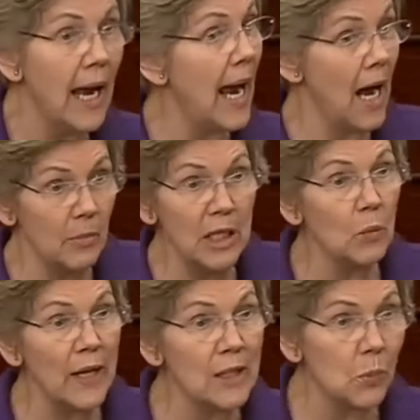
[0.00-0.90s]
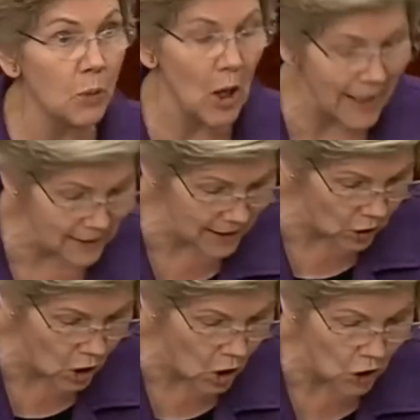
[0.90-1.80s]
How many weeks pregnant
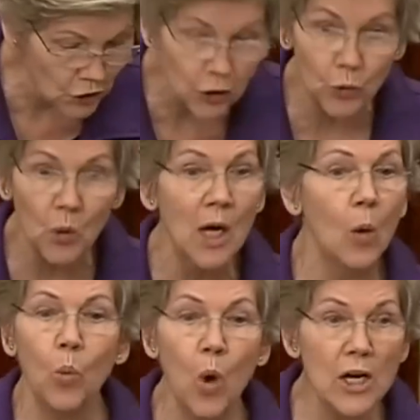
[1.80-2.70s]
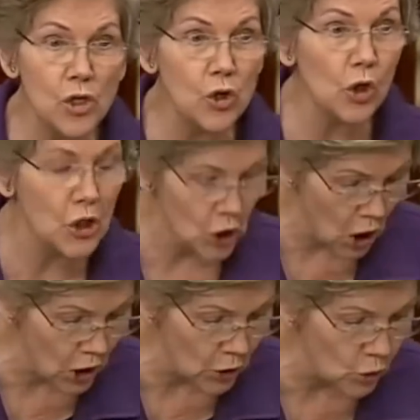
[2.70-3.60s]
are you? Was your
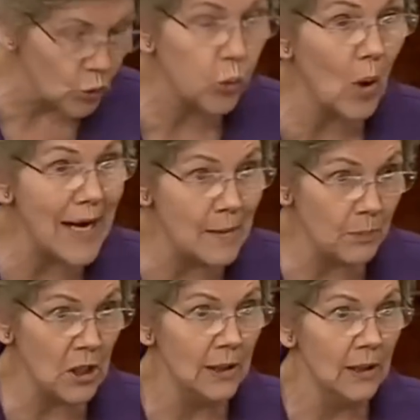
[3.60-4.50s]
daughter raped?